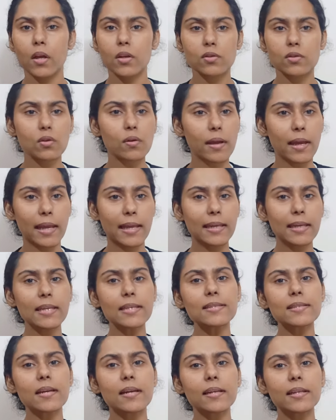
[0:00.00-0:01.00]
So
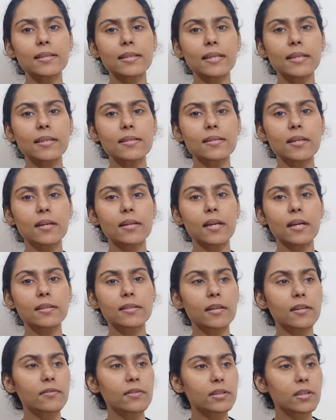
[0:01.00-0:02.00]
any study that is
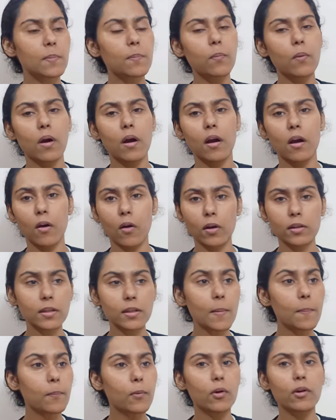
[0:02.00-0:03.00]
conducted with the on
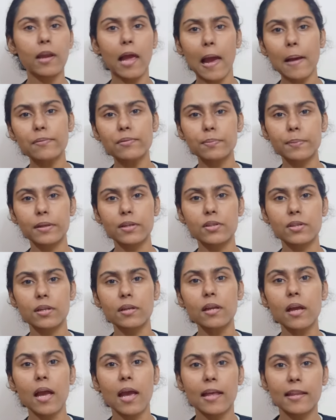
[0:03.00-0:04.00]
a prolapse
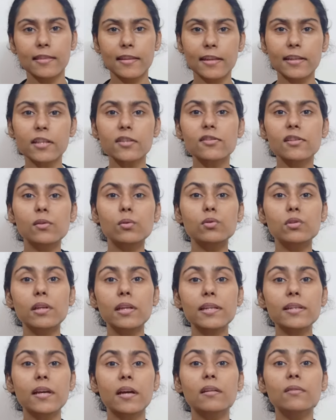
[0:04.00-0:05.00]
patient, that is
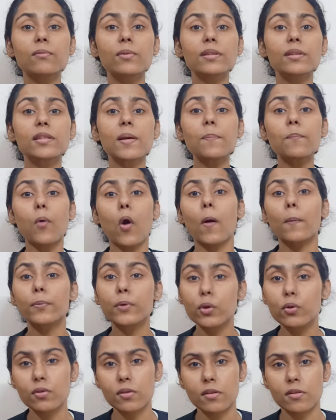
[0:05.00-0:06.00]
usually done with the
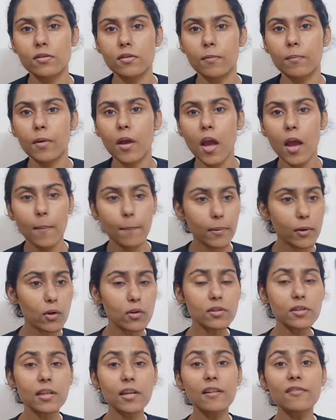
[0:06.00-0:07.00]
POPQ system,
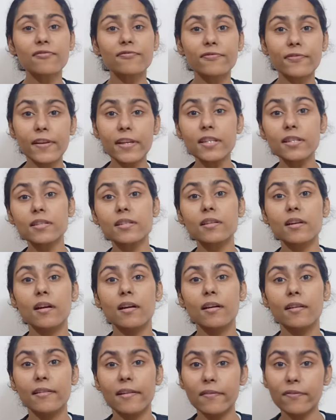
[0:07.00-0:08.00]
because there are fixed
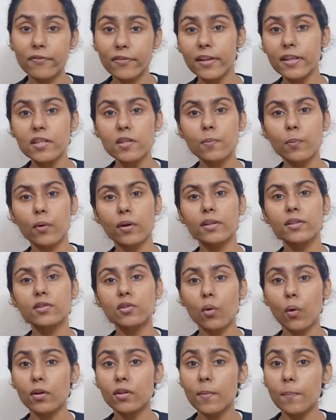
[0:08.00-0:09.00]
reference points
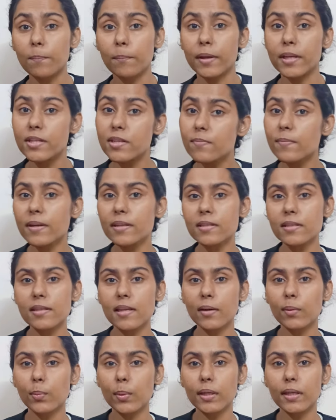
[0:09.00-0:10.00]
or the measurements
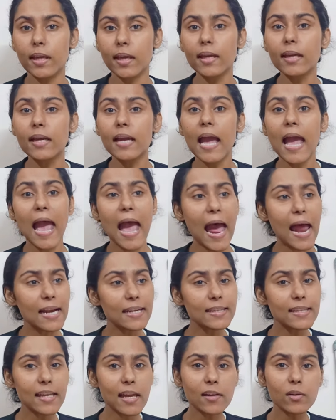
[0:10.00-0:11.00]
that we take,
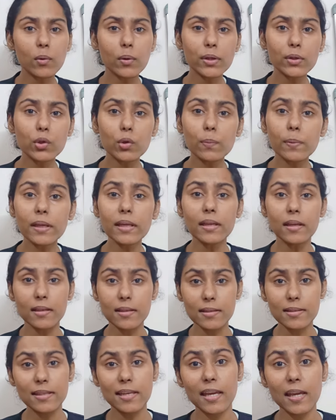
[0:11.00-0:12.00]
and they are going to be
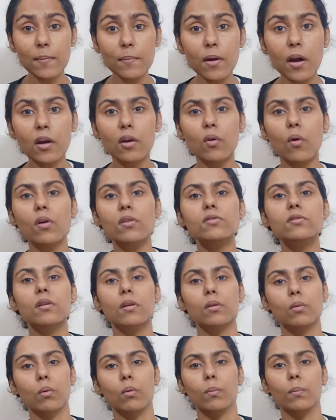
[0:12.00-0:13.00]
same across the
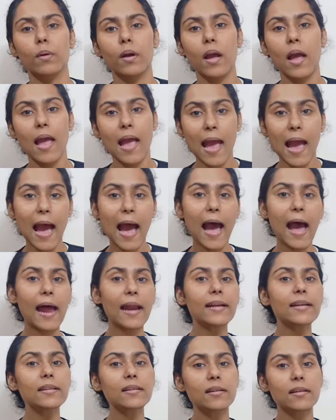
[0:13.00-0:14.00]
globe.
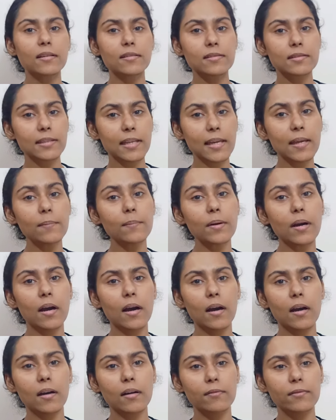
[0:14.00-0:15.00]
And
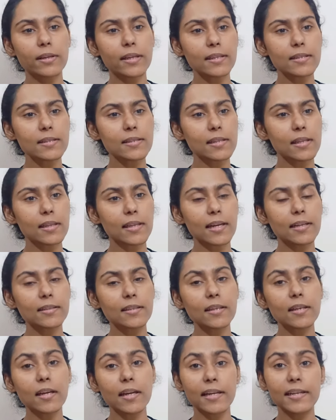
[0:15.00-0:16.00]
we can say that
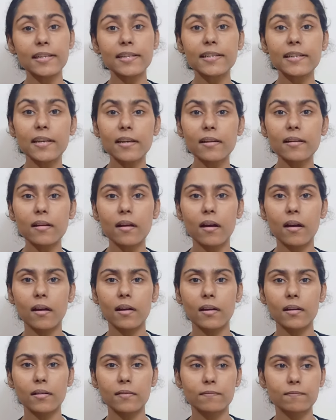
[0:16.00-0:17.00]
the
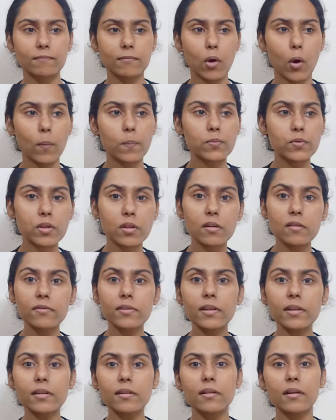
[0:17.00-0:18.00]

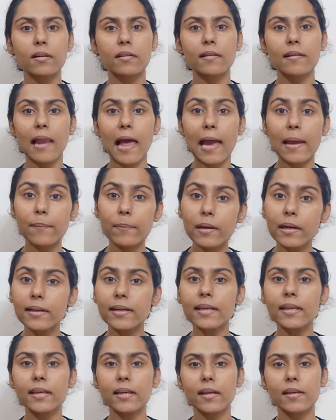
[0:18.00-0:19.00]
inter-observer
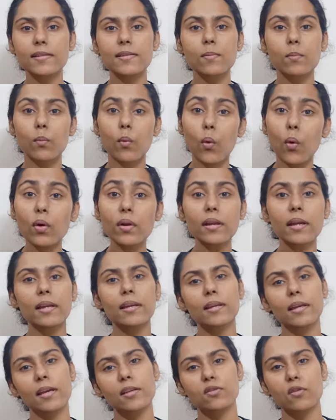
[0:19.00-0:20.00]
reliability is more
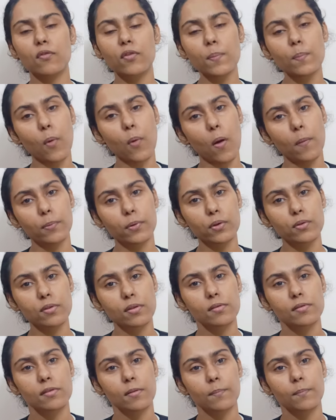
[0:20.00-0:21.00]
in case of a POPQ
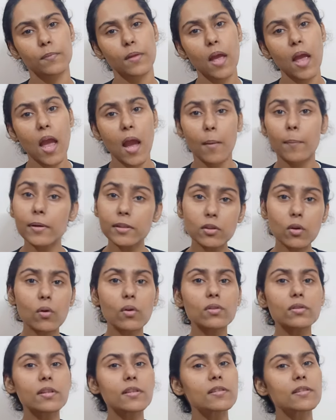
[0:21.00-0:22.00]
system. But
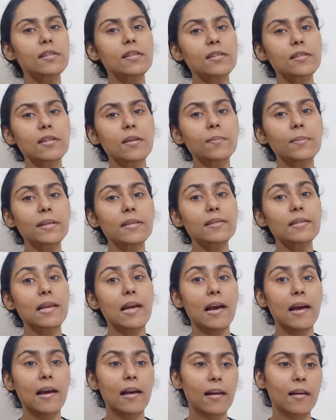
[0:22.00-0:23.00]
though this system is,
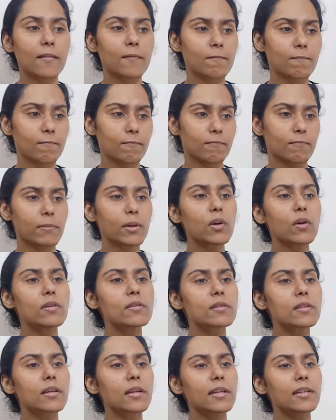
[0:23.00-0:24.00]

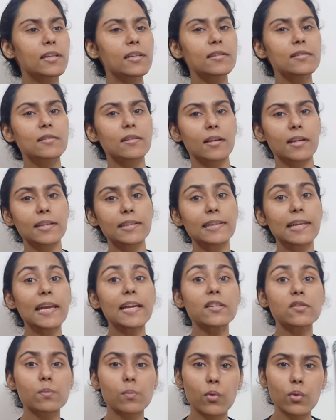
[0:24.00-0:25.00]
because it
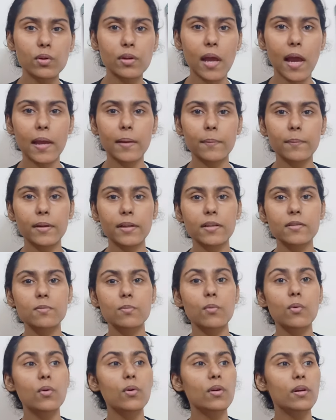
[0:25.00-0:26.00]
takes more time, it is
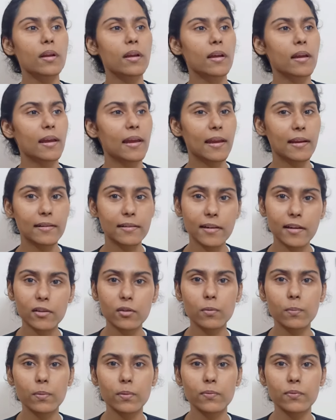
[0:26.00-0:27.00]
more hectic
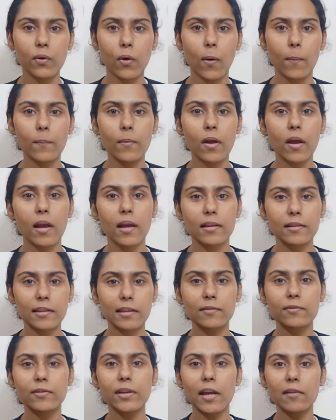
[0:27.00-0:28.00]
to perform,
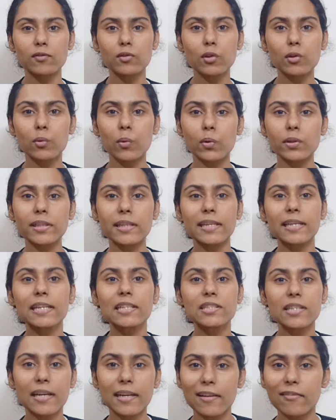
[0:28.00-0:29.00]
that we have to note
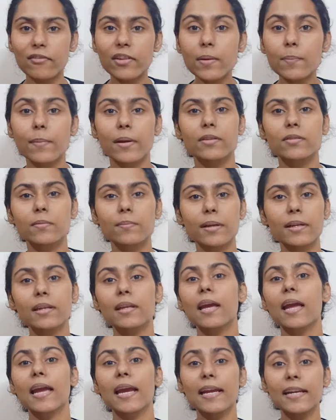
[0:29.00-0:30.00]
each and every measurement.
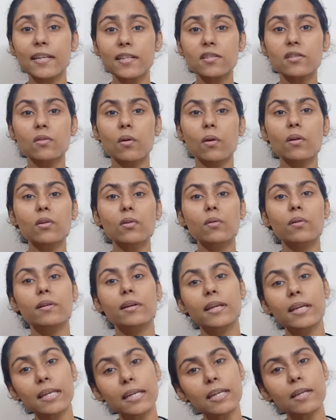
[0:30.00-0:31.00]
It is not
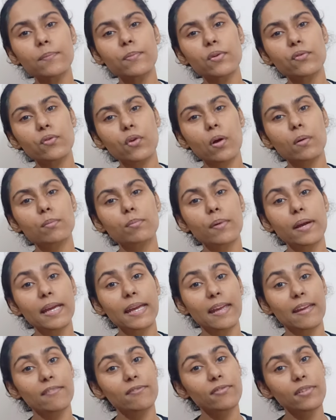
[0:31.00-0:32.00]
routinely performed
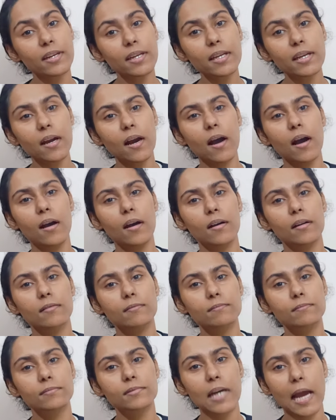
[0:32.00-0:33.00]
by every
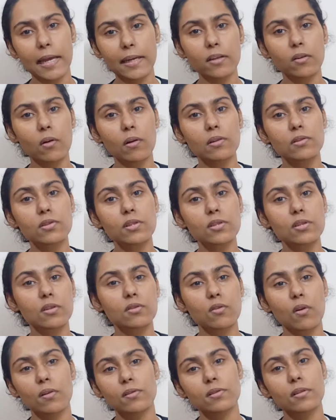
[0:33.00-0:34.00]
gynecologist
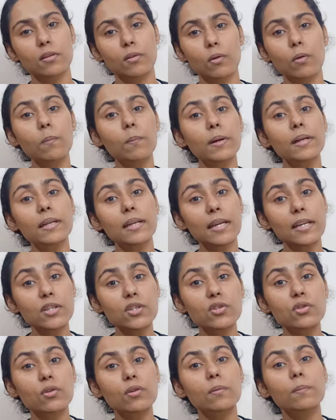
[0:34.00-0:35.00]
across the globe, but it
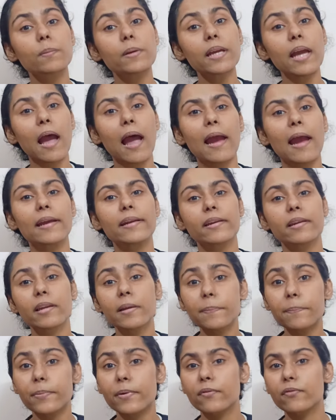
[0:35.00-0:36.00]
should be
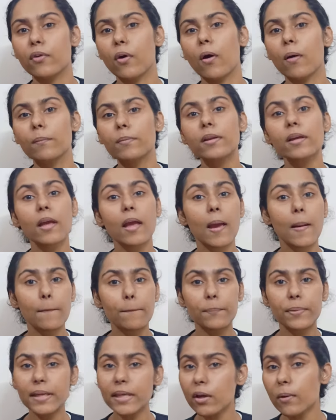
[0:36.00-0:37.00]
ideally performed
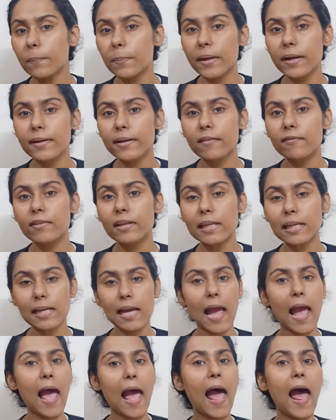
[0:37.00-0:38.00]

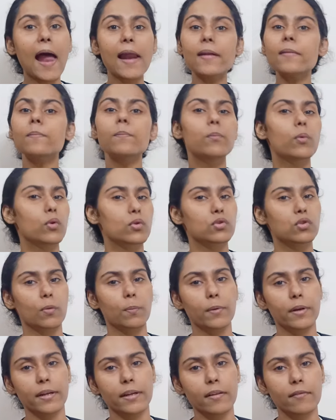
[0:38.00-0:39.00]
preoperatively and
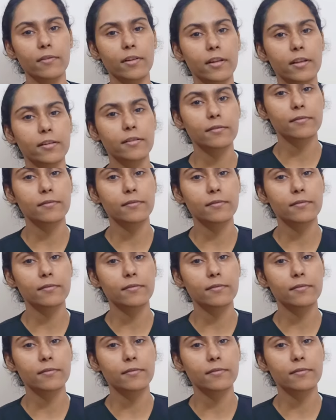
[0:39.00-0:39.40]
postoperatively.